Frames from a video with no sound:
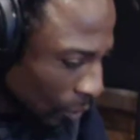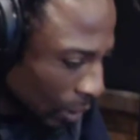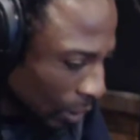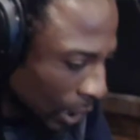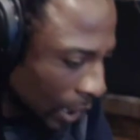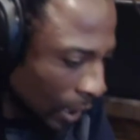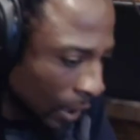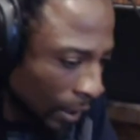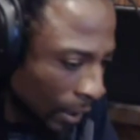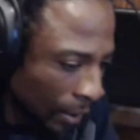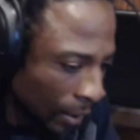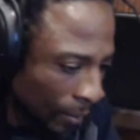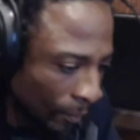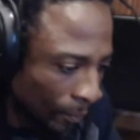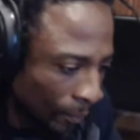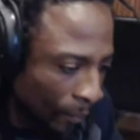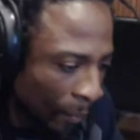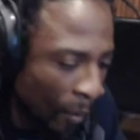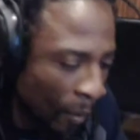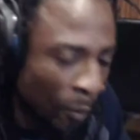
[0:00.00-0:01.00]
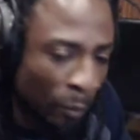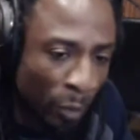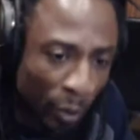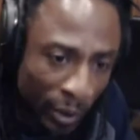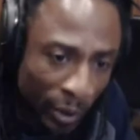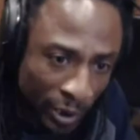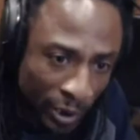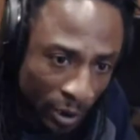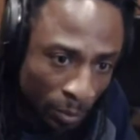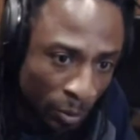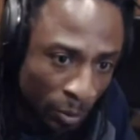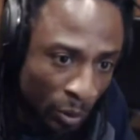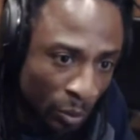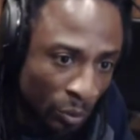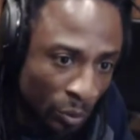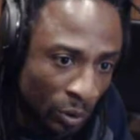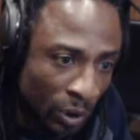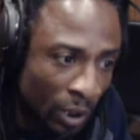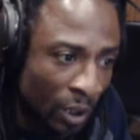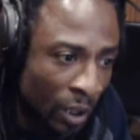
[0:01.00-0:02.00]
the
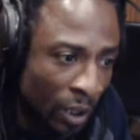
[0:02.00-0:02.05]
principles